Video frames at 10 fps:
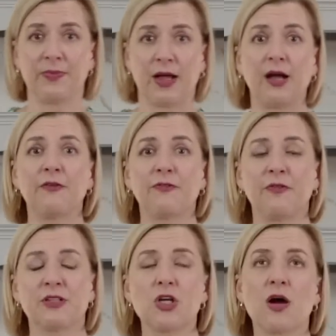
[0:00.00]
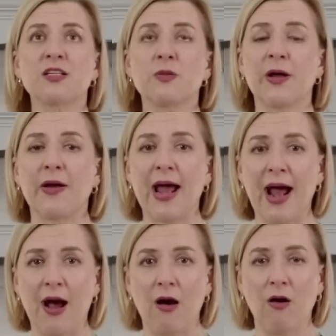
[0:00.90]
I've talked about
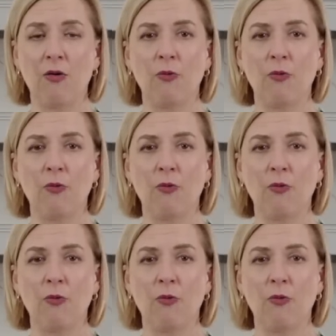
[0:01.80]
how